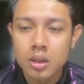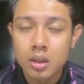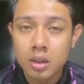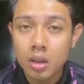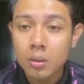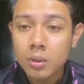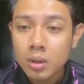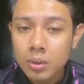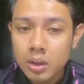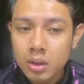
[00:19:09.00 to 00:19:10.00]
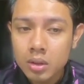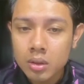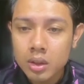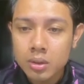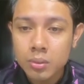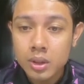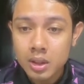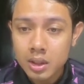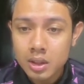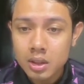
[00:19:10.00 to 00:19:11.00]
The oval window which
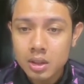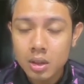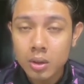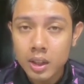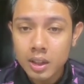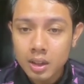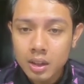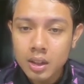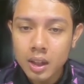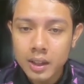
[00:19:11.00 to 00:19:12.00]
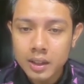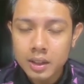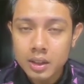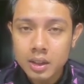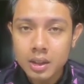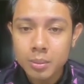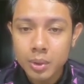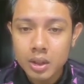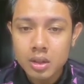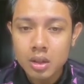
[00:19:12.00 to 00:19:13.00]
is located under the
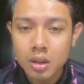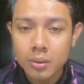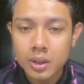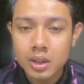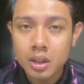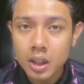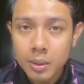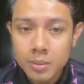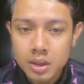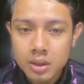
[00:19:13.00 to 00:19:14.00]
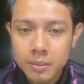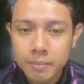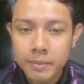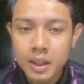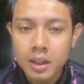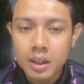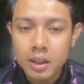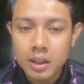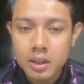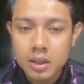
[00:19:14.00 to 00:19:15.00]
base of the stapes,
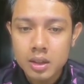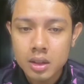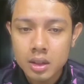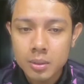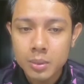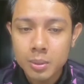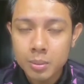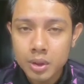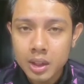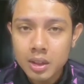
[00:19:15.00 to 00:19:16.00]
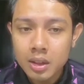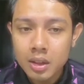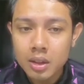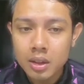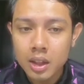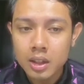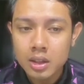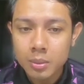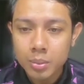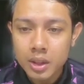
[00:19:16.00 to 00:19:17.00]
is the membrane that
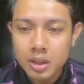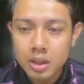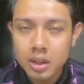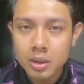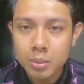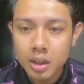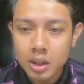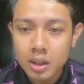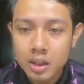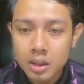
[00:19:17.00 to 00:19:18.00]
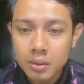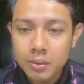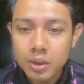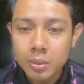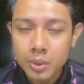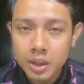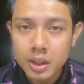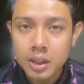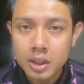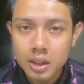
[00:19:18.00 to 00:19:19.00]
separates the middle ear from the
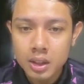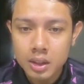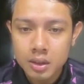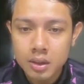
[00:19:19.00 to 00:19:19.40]
inner ear.